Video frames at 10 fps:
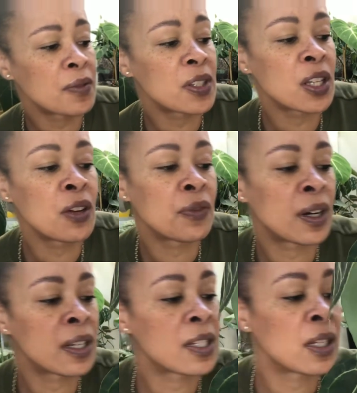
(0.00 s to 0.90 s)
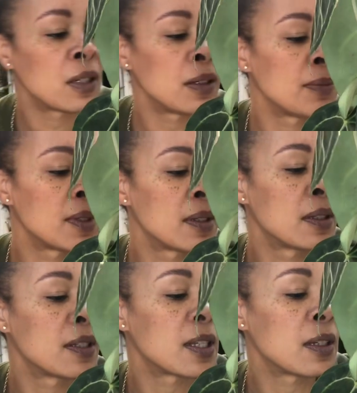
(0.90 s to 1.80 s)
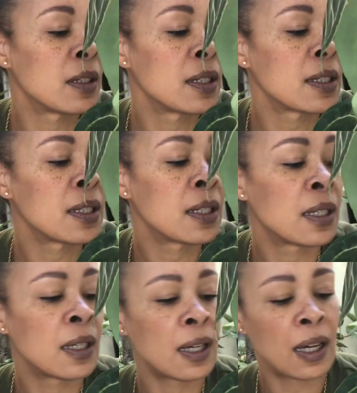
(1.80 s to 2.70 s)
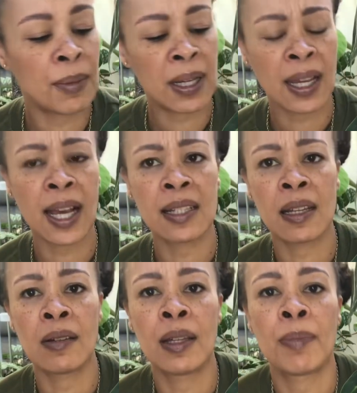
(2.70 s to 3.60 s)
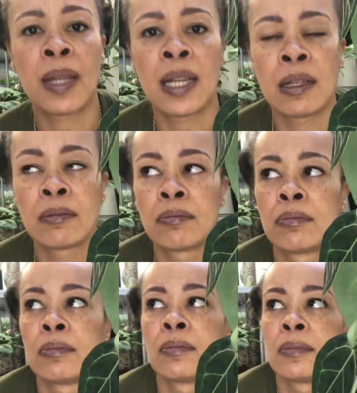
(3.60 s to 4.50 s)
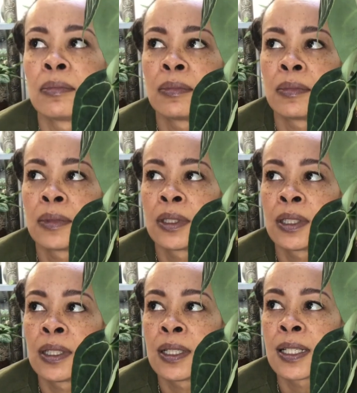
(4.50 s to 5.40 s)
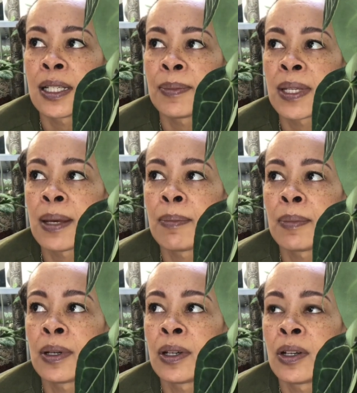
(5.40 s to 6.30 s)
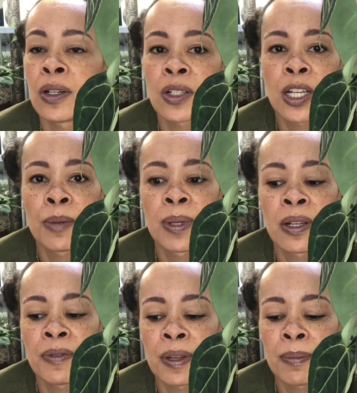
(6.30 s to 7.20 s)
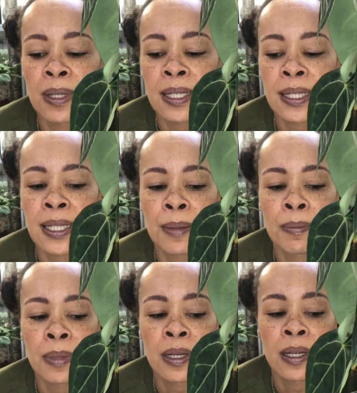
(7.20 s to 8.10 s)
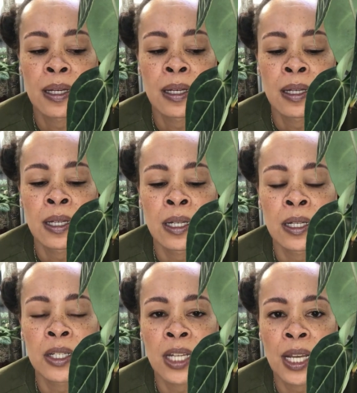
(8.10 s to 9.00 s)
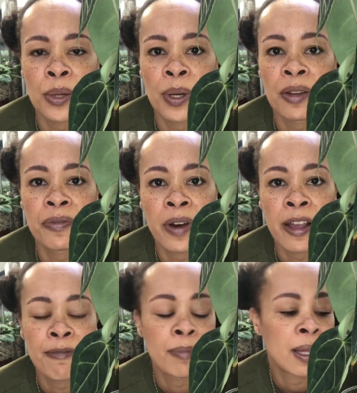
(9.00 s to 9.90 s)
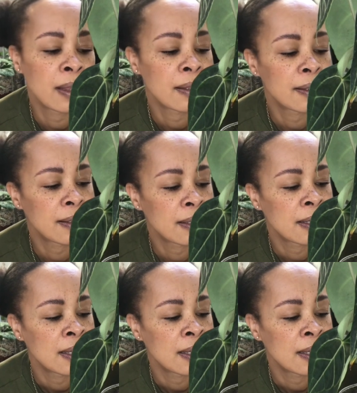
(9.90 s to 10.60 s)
So far, so good. I mean, it has only been September, October, November, December, January, 5 months.